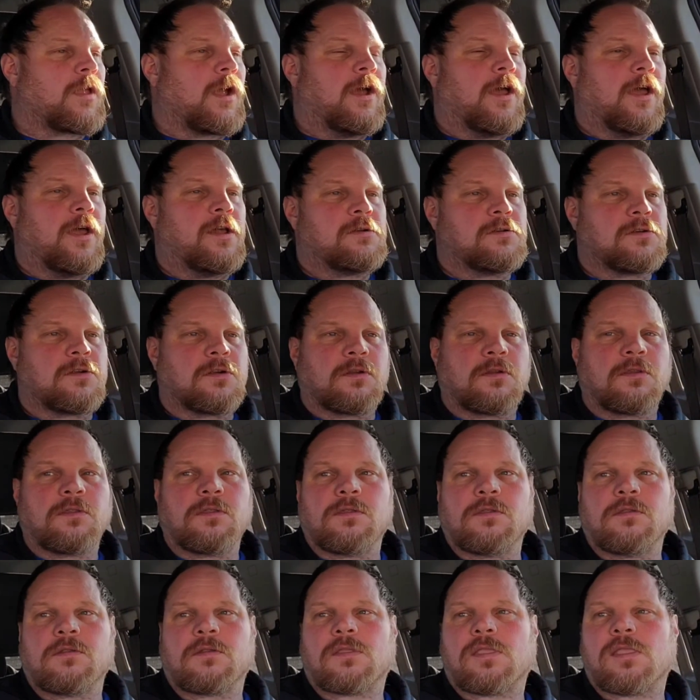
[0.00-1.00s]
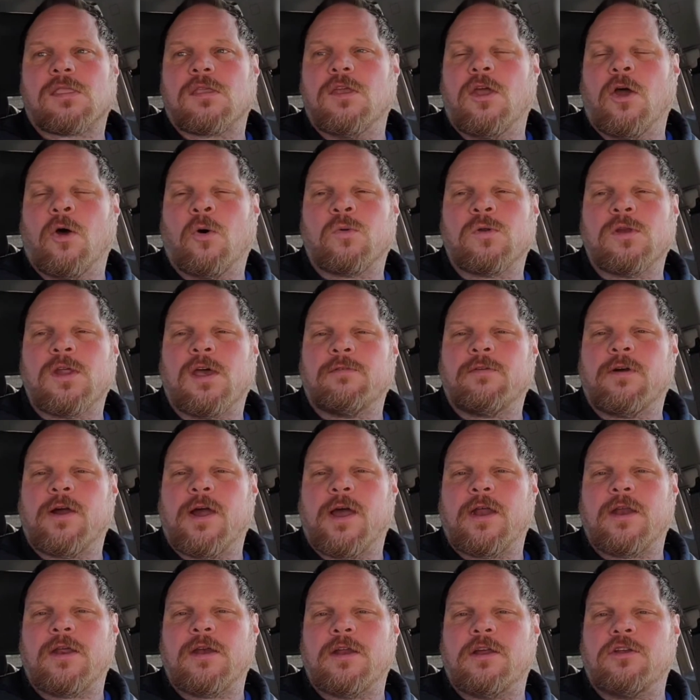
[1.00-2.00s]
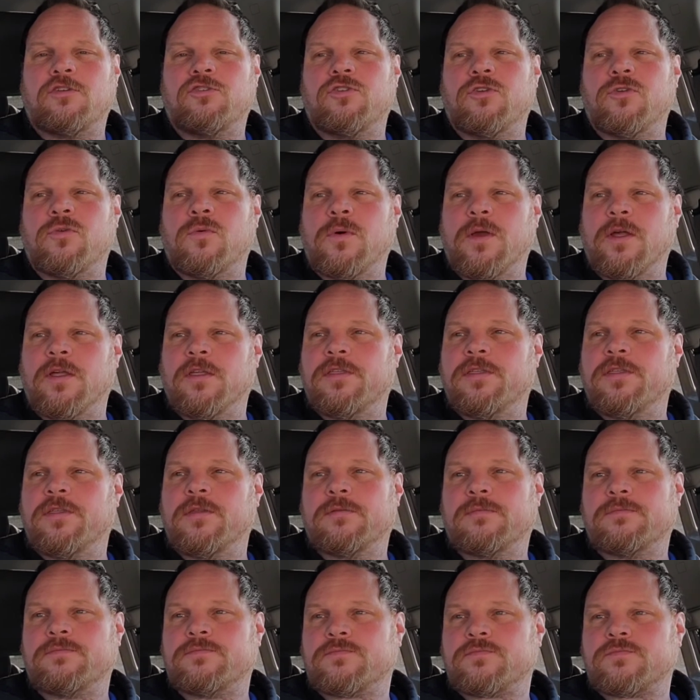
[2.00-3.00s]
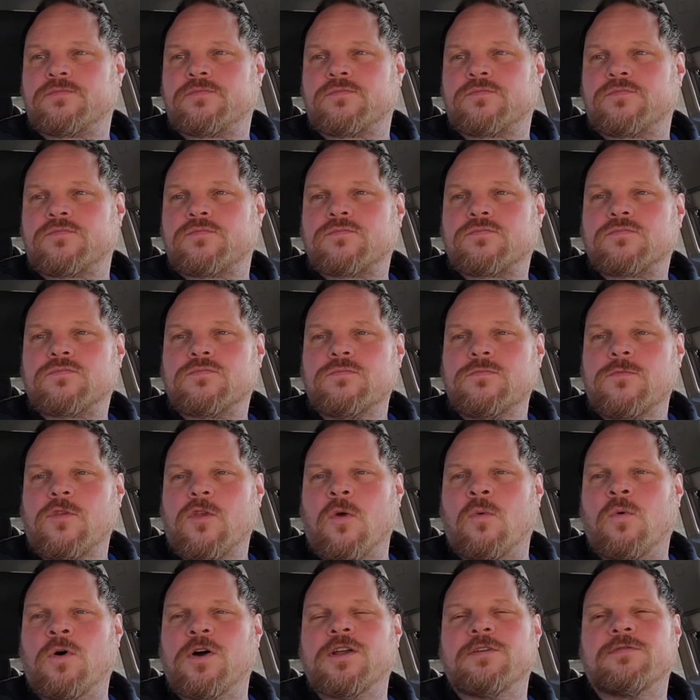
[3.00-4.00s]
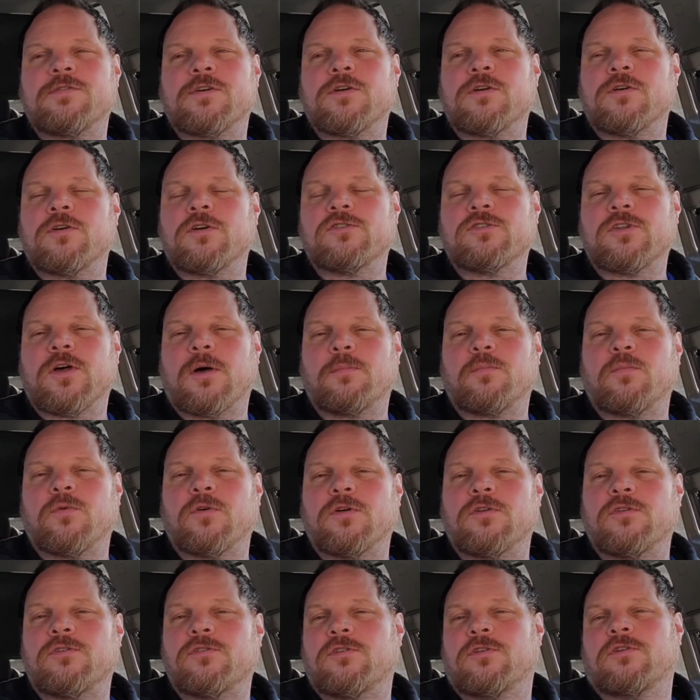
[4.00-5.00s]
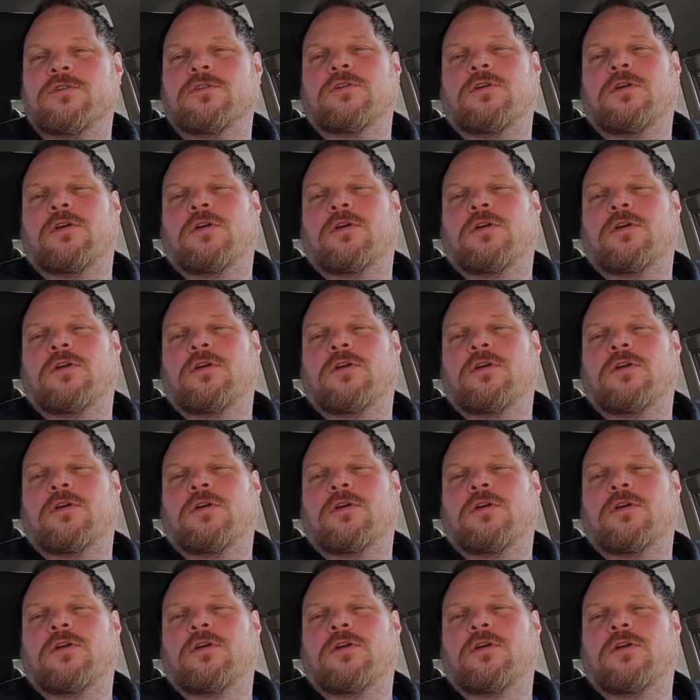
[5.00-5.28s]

And, never had an issue with whatever hooked up was,